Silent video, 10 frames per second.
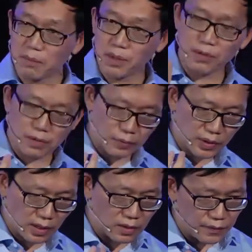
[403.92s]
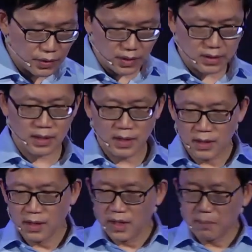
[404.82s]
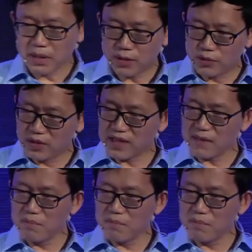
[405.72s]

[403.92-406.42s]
people, researchers view it. But to see a